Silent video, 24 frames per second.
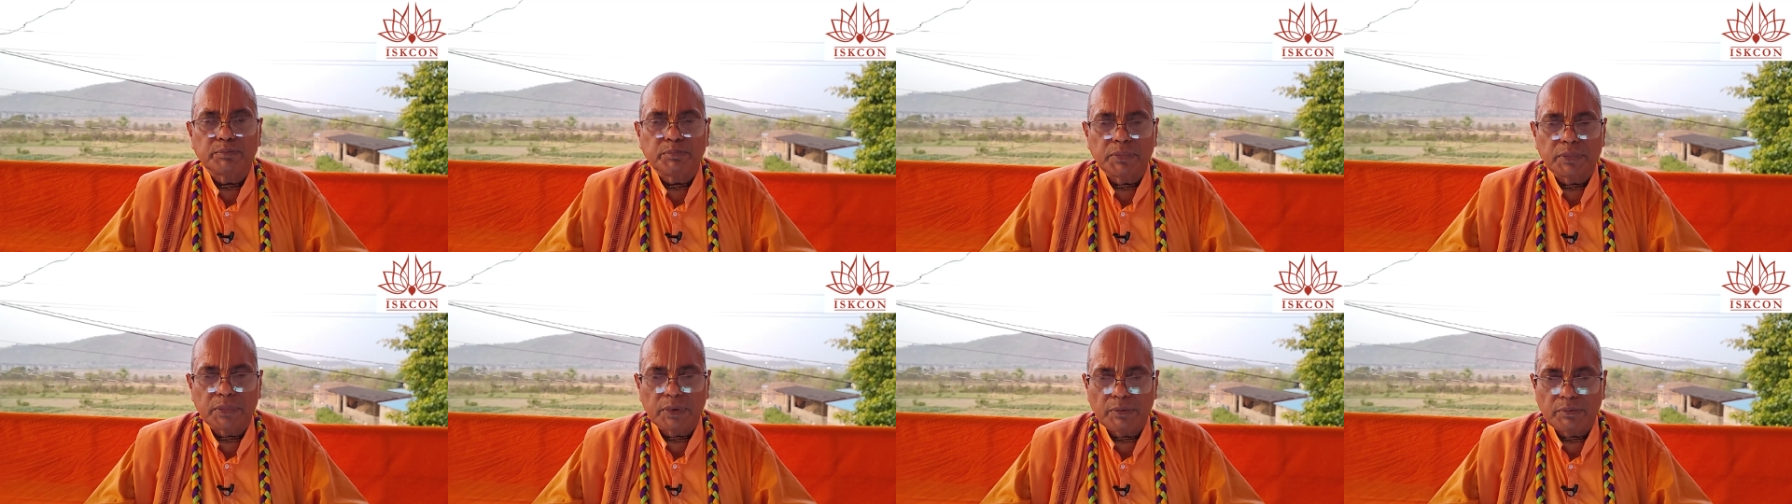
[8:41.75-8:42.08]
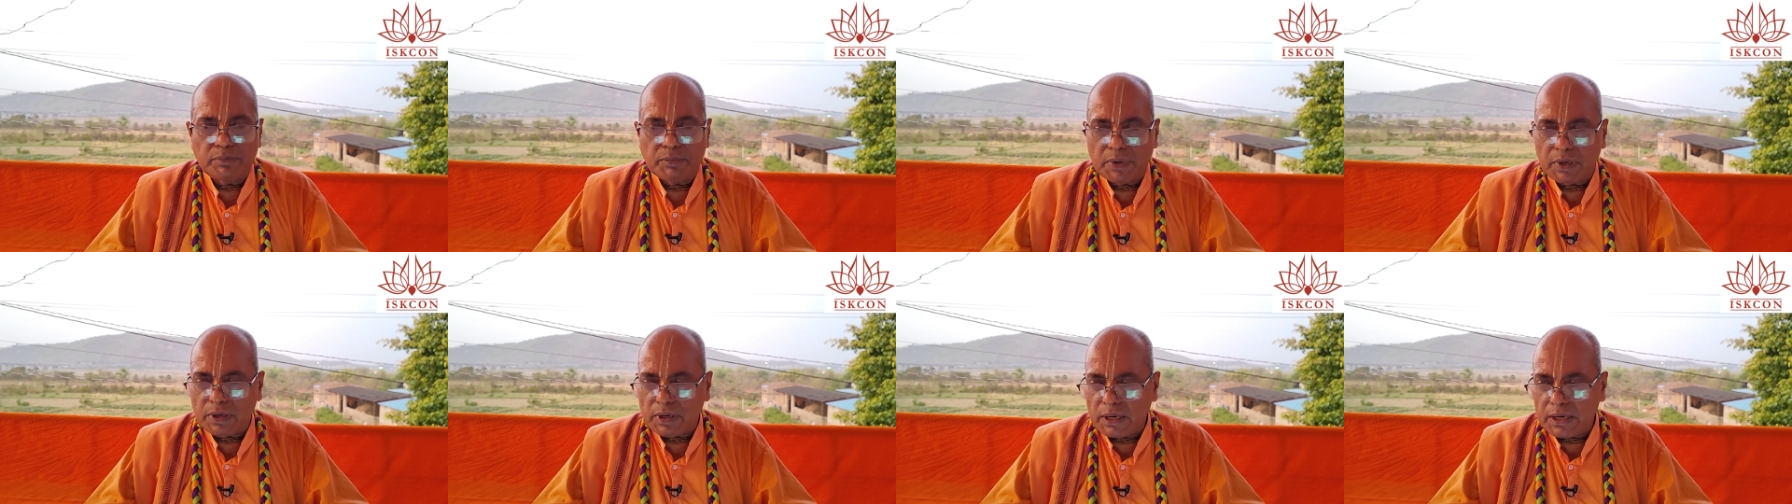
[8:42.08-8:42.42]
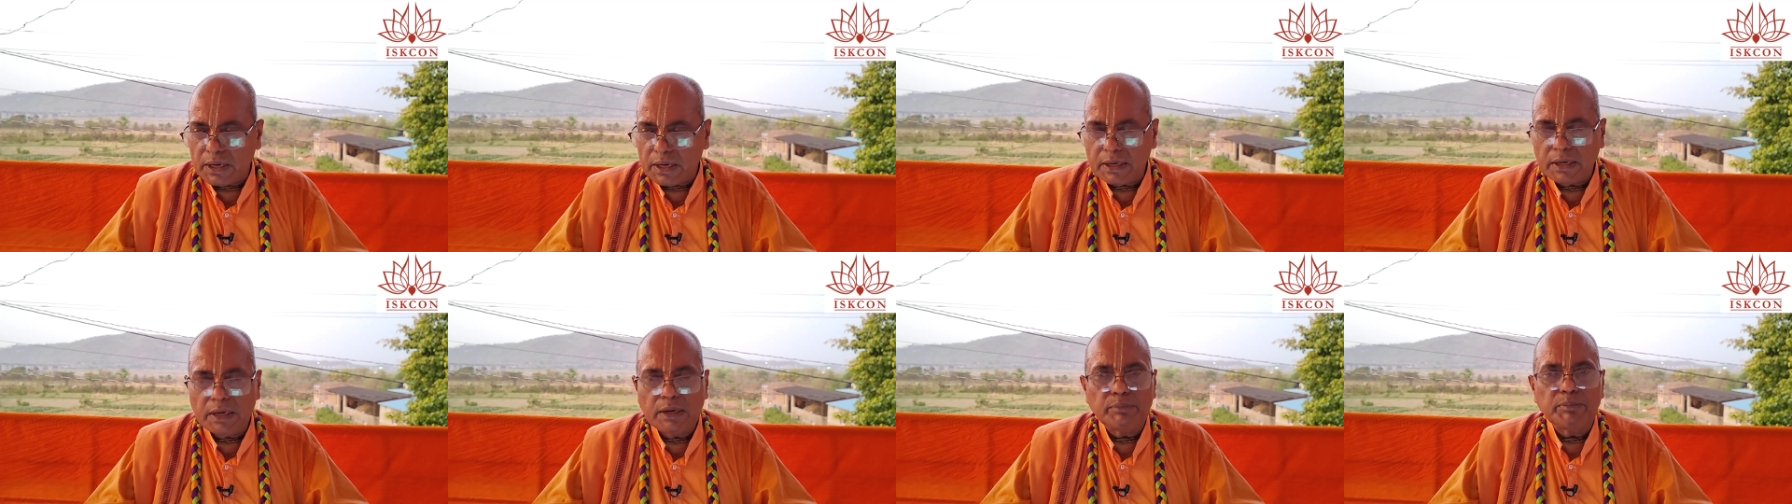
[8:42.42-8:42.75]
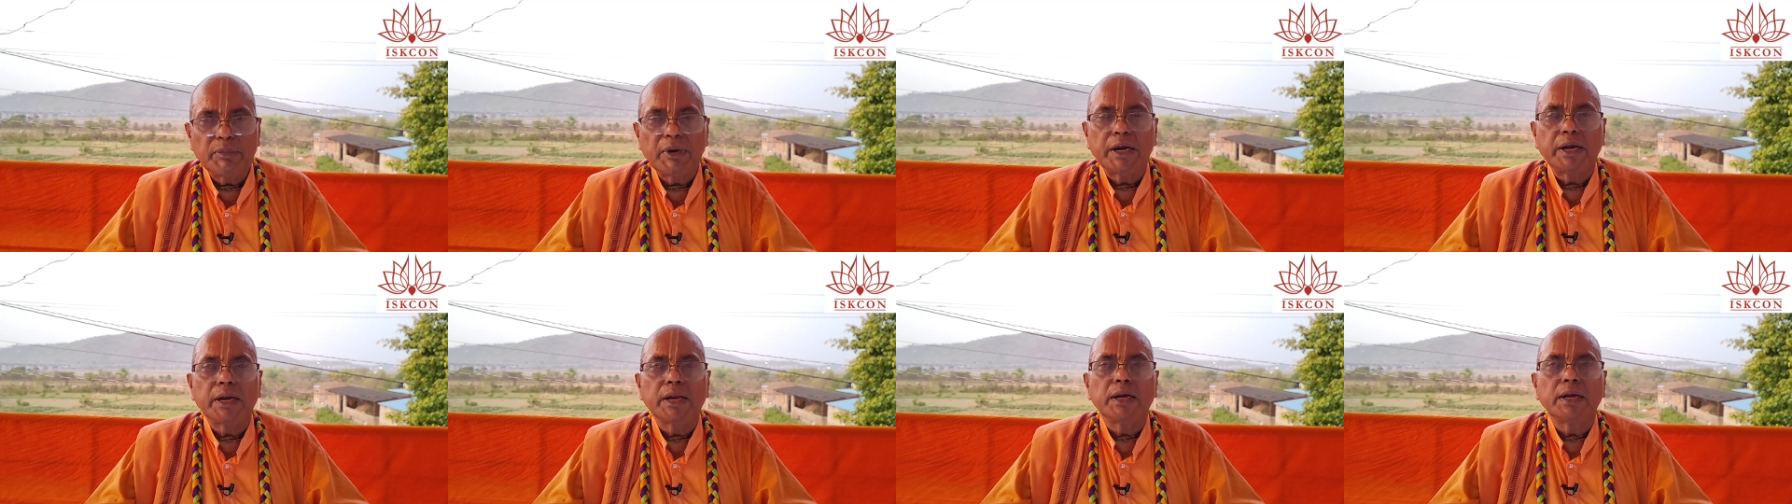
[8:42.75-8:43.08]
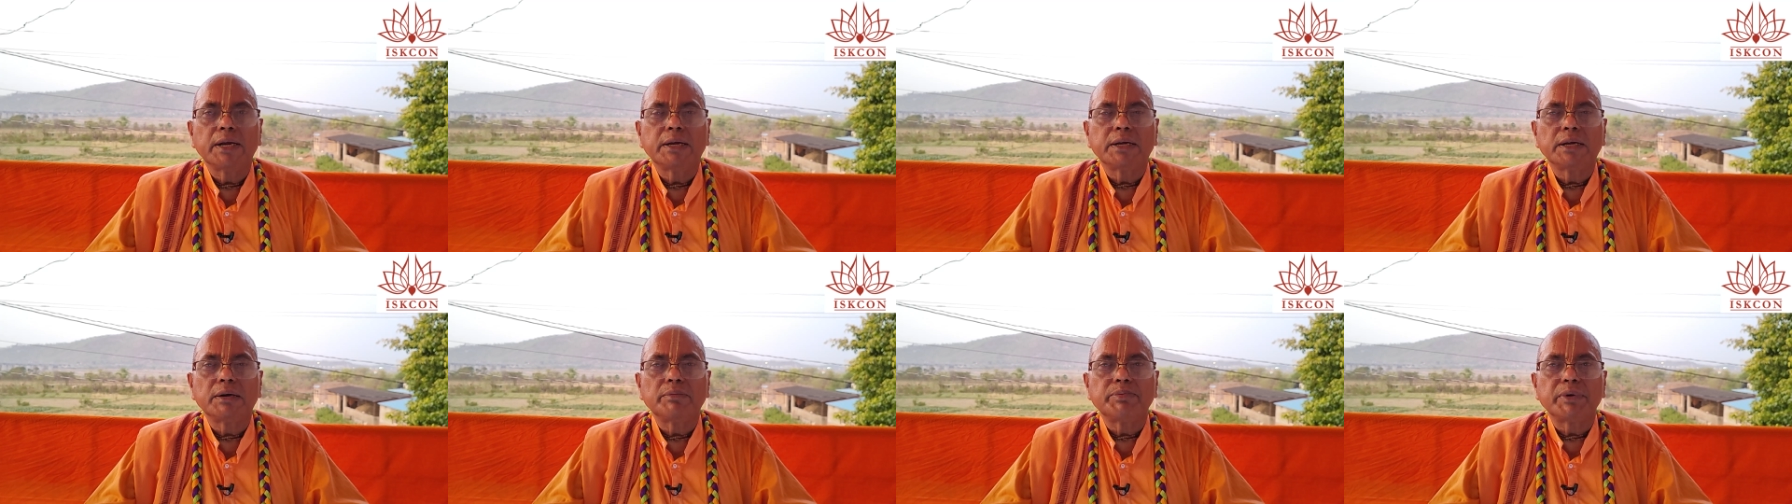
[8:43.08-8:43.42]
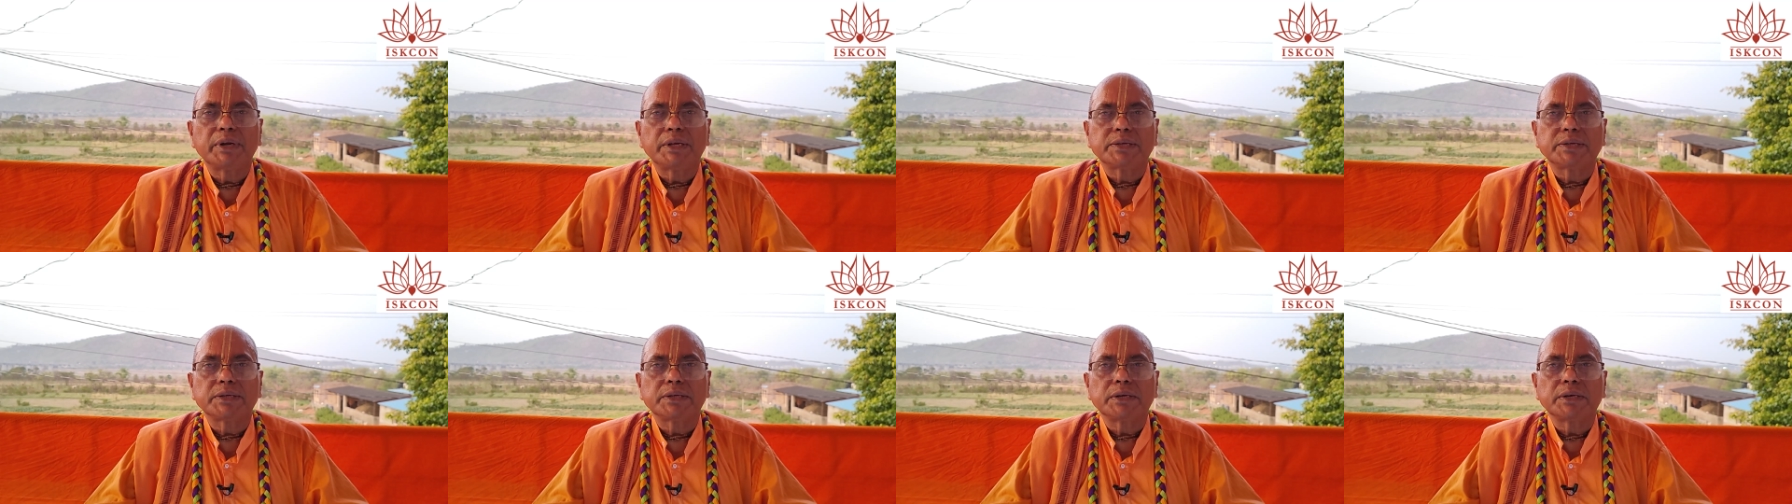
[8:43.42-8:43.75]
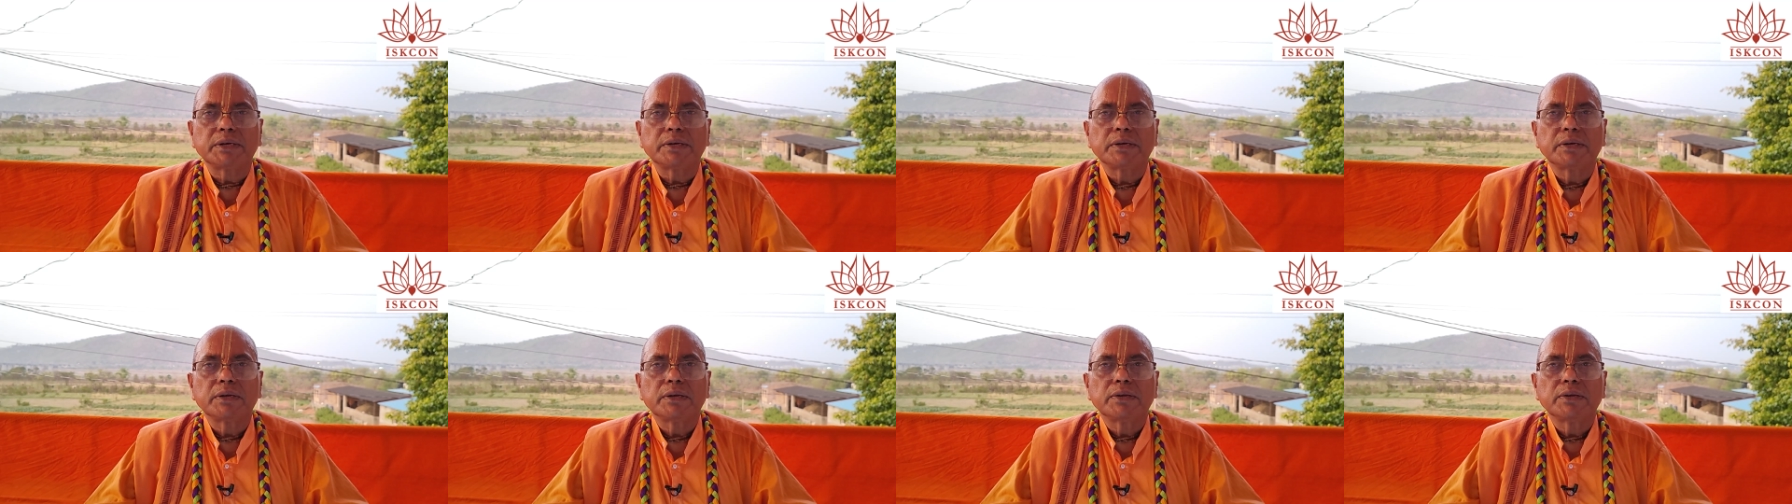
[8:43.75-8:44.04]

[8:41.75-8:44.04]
made a little pressure,